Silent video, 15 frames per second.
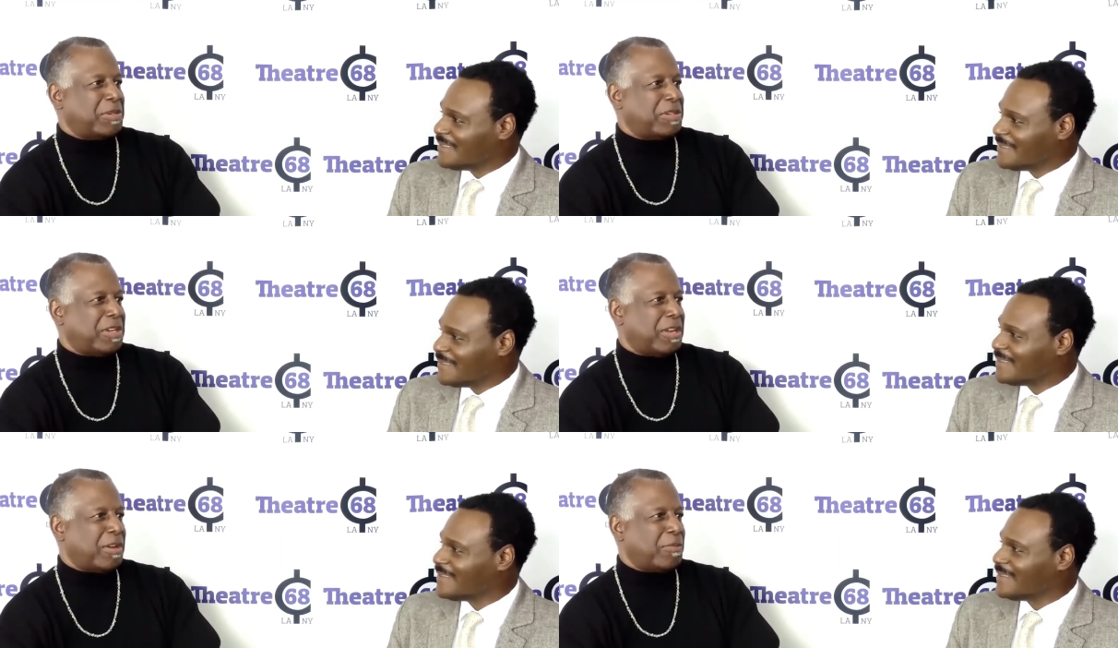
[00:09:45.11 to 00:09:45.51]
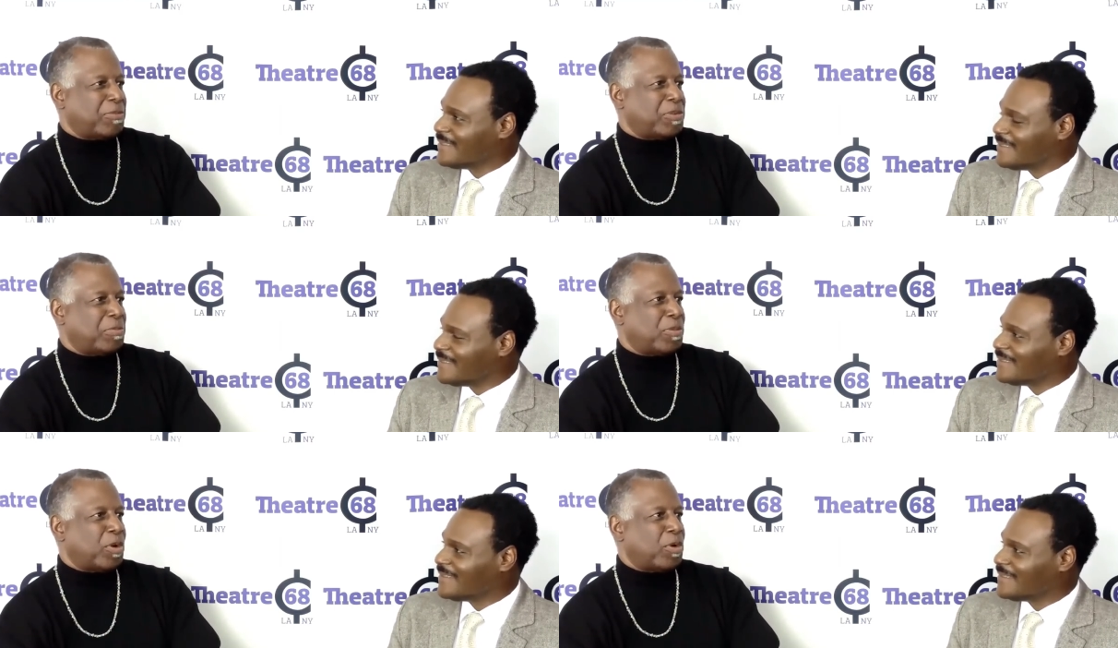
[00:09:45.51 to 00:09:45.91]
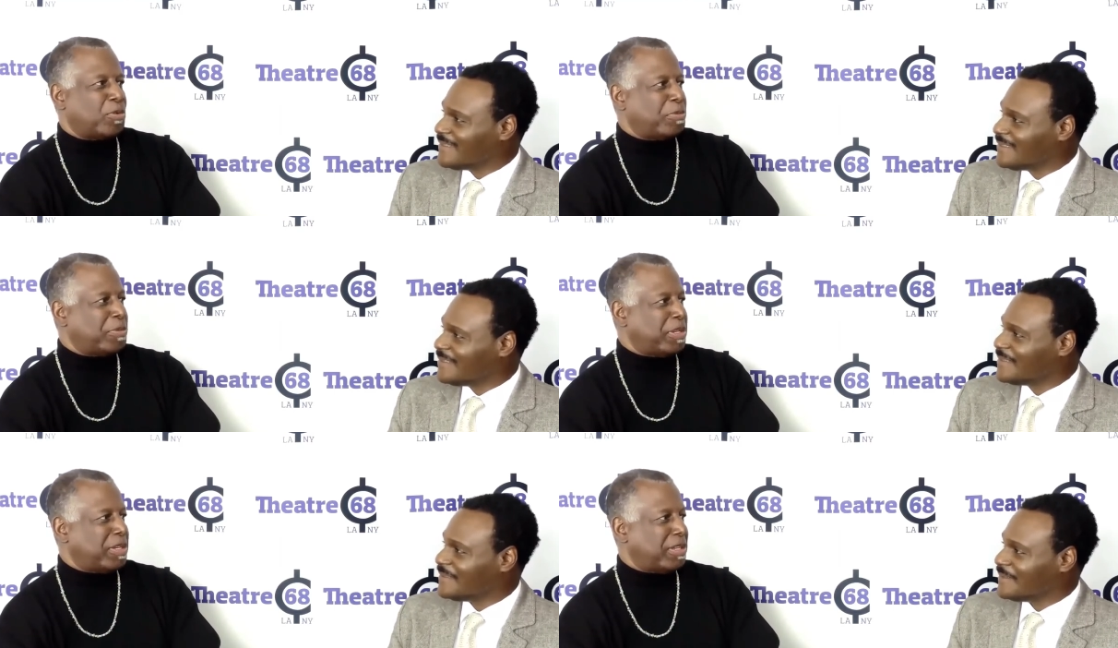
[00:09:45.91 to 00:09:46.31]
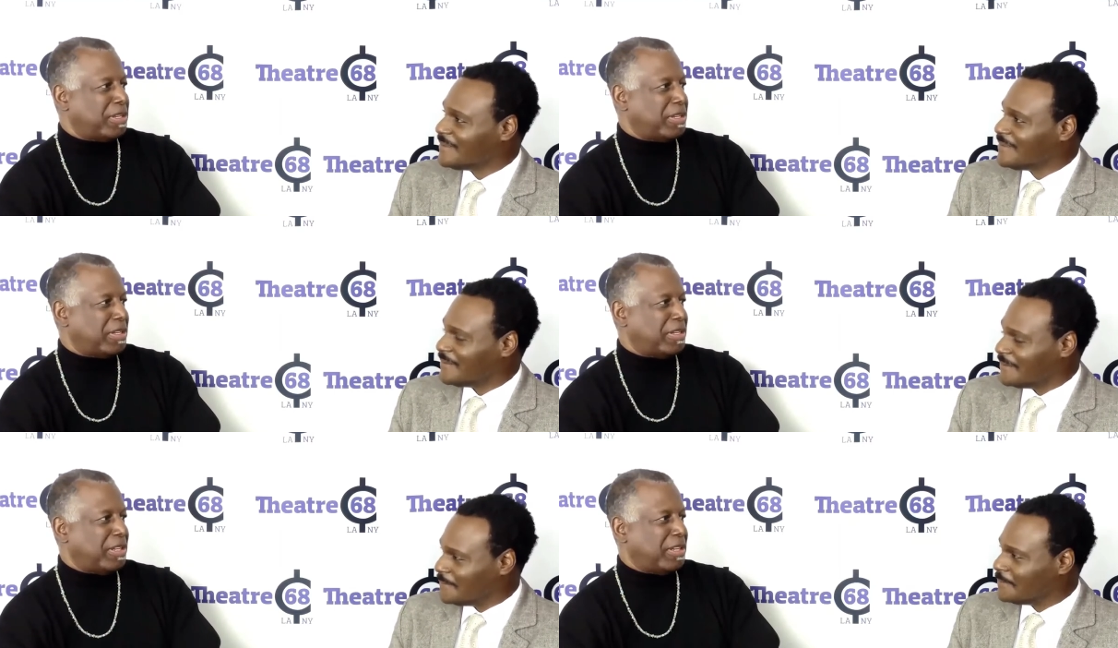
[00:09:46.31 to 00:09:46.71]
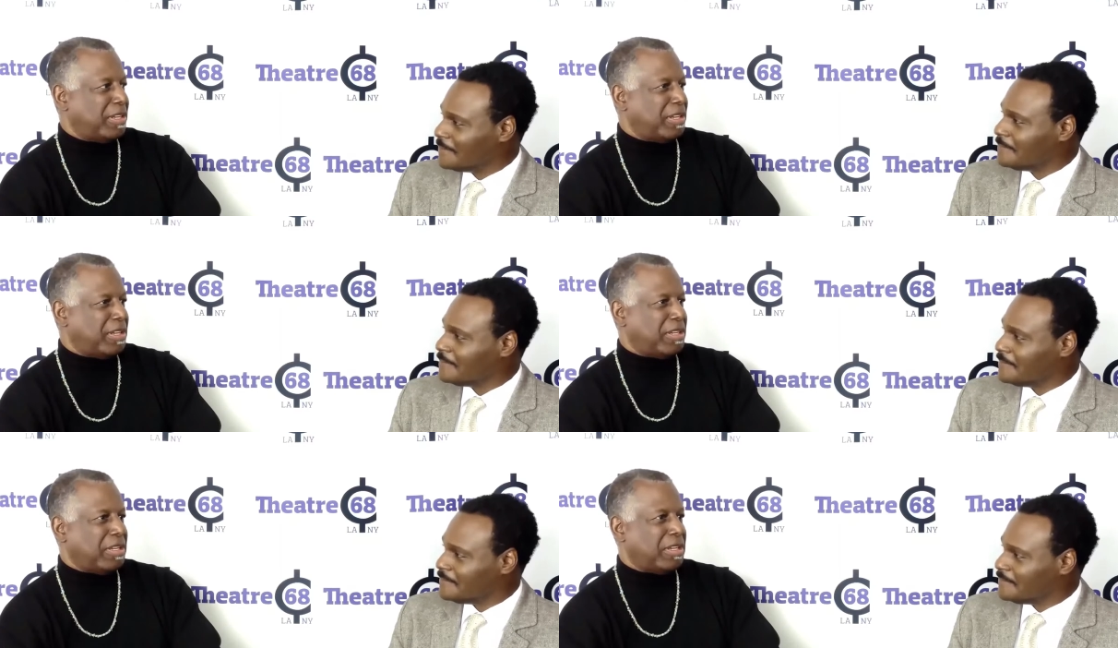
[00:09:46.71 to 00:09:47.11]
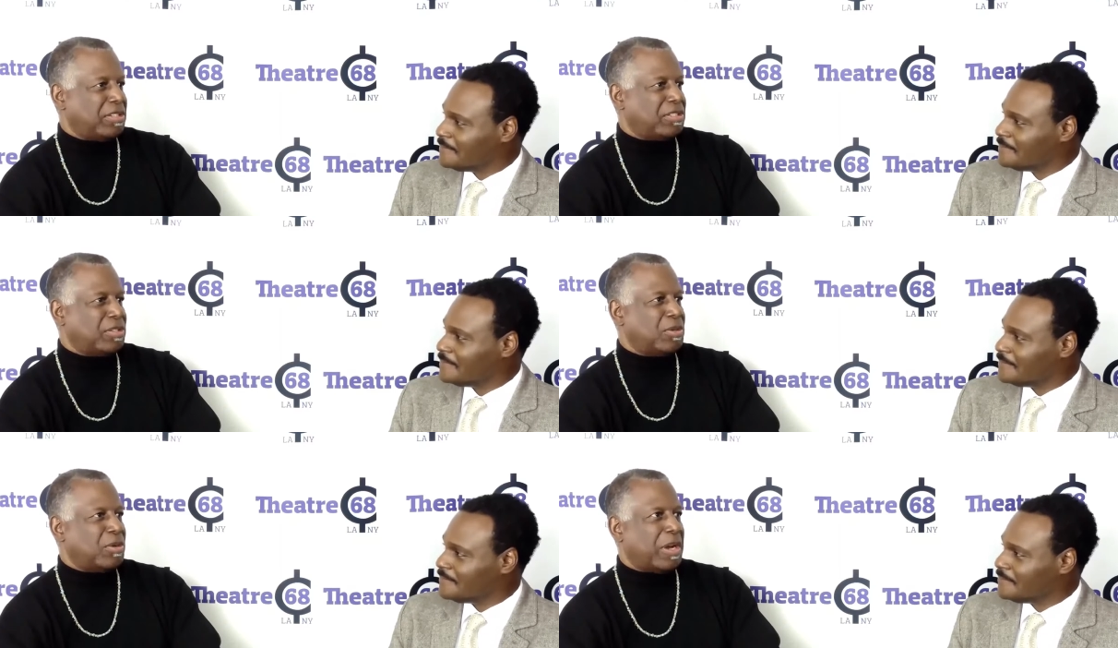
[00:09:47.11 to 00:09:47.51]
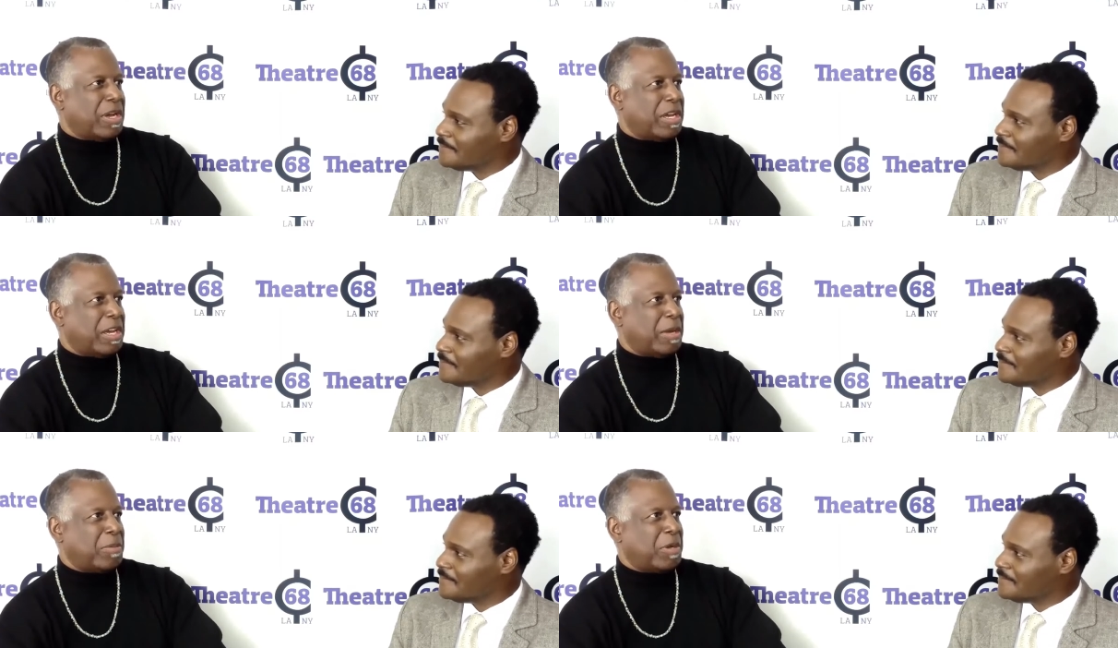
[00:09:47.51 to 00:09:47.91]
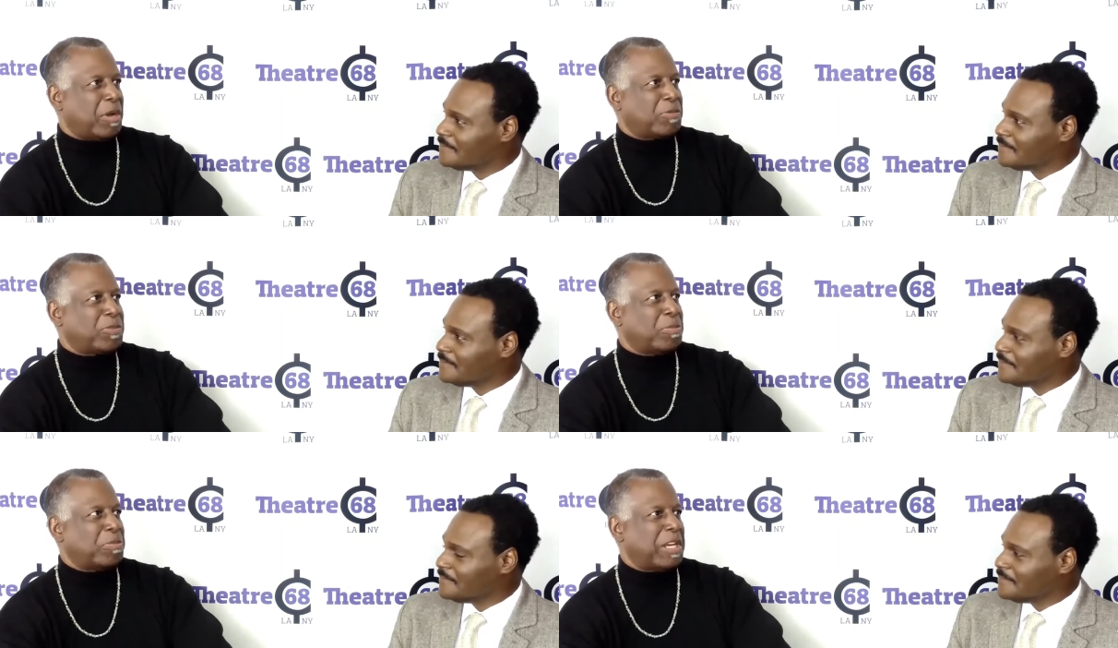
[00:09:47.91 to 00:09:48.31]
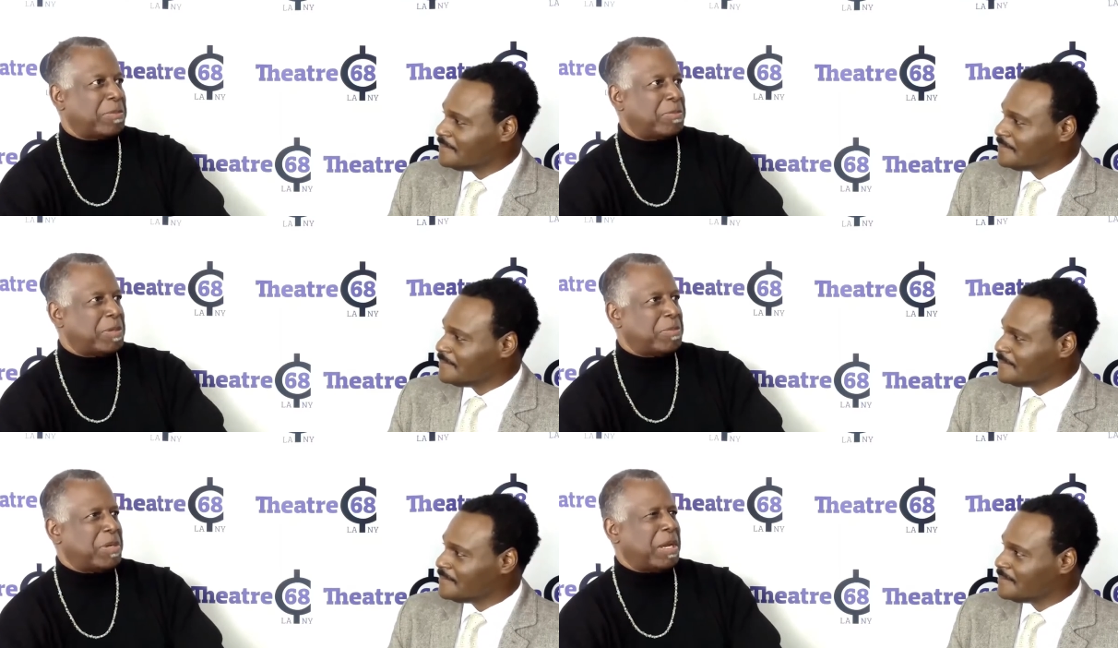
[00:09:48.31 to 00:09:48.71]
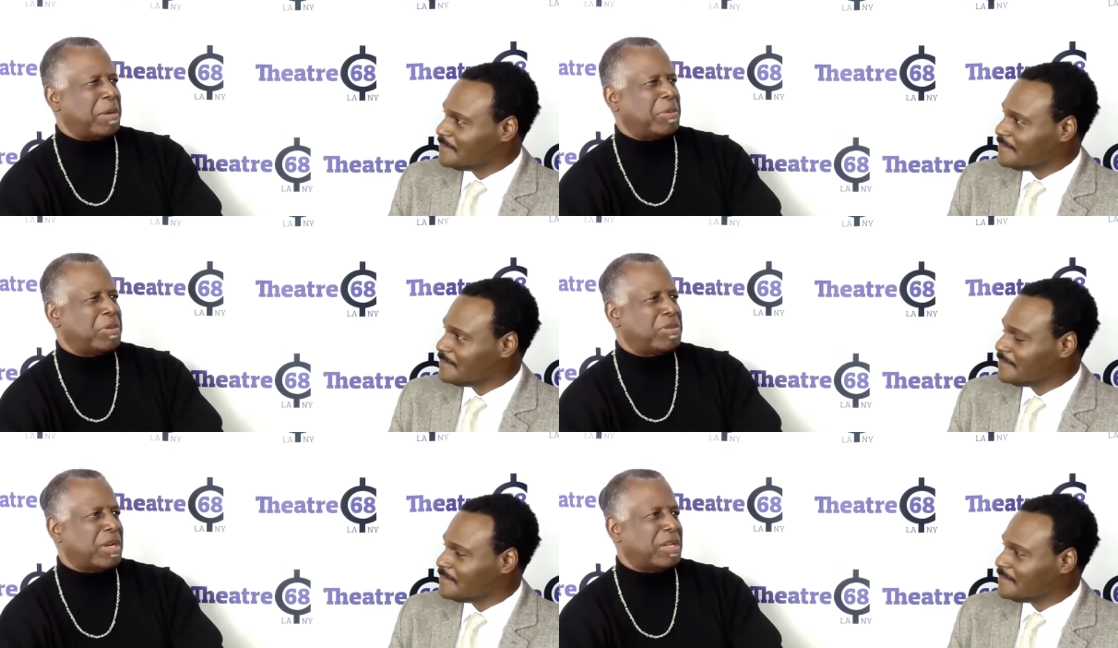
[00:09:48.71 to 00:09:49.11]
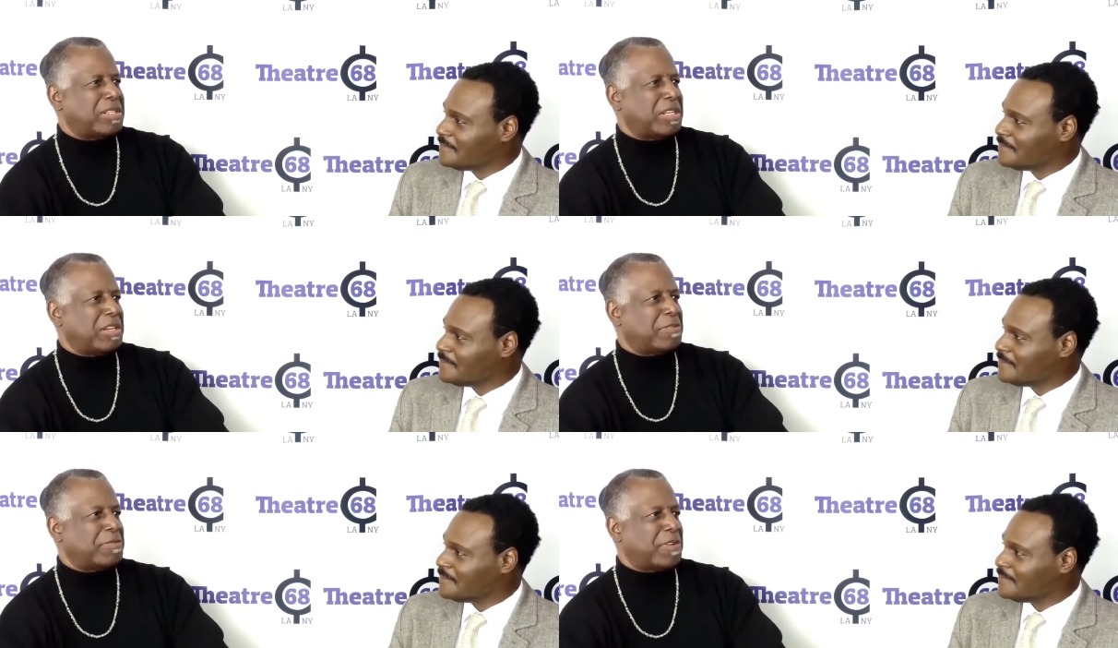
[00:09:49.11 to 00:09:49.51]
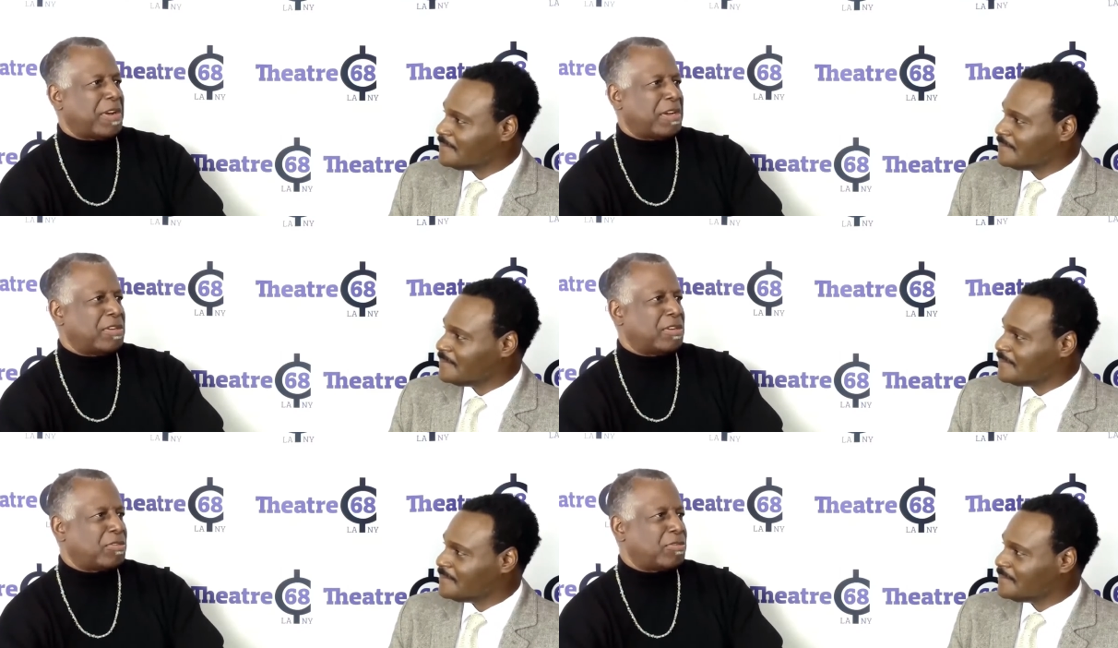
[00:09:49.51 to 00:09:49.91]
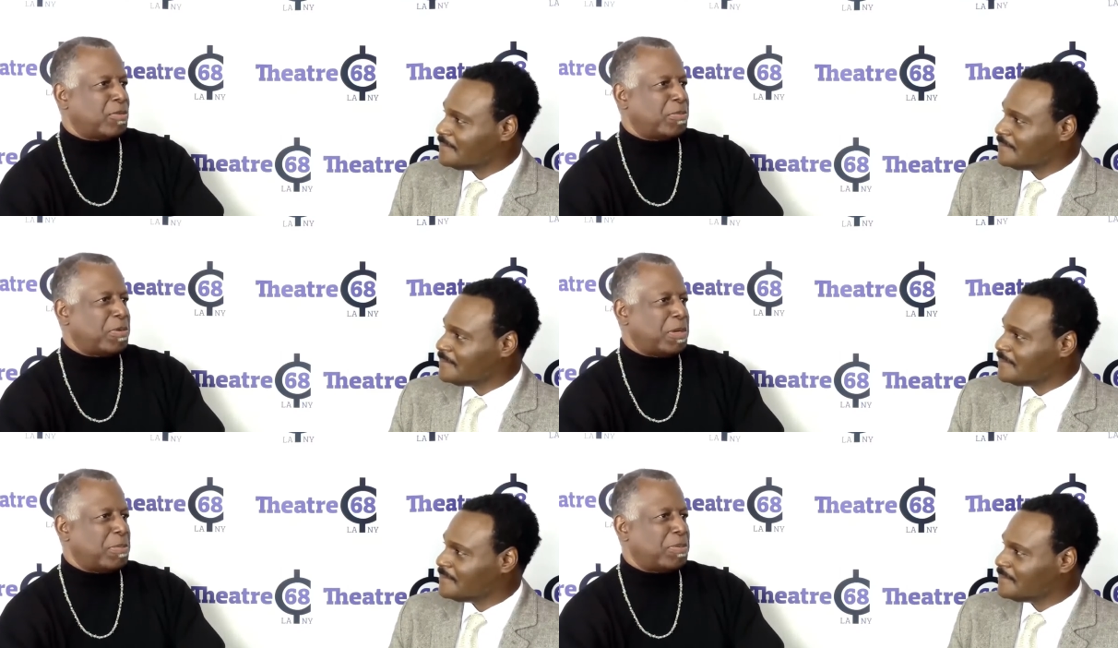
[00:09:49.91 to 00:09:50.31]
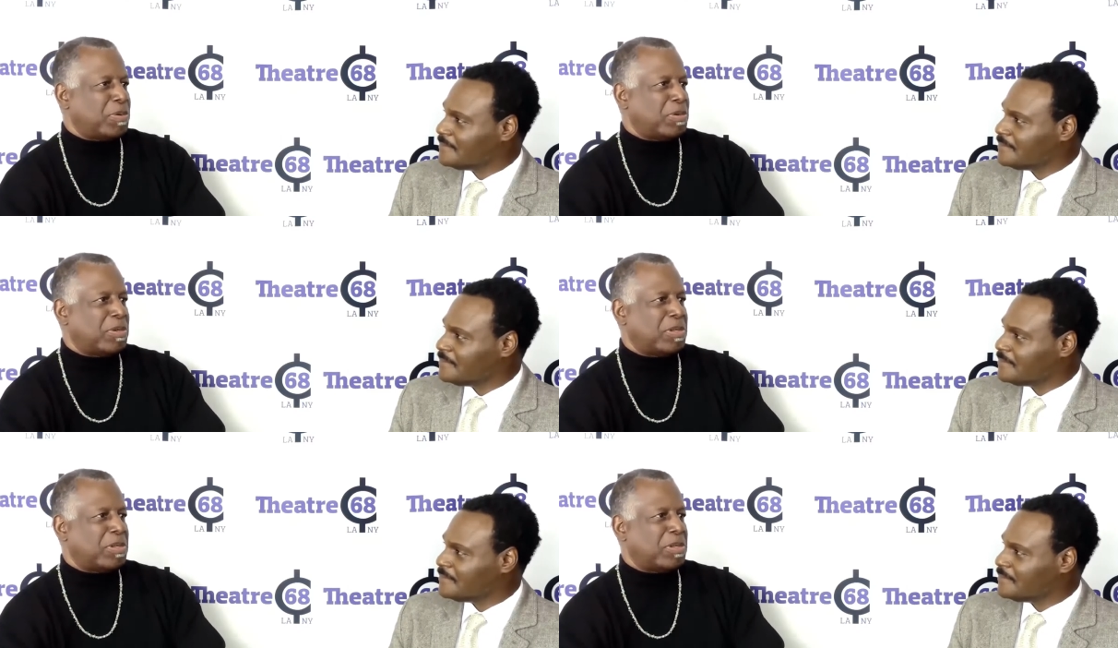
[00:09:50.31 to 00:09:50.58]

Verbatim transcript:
Speaker 1: It helped to mold me into who I am, helped to make me be able to identify, look through people,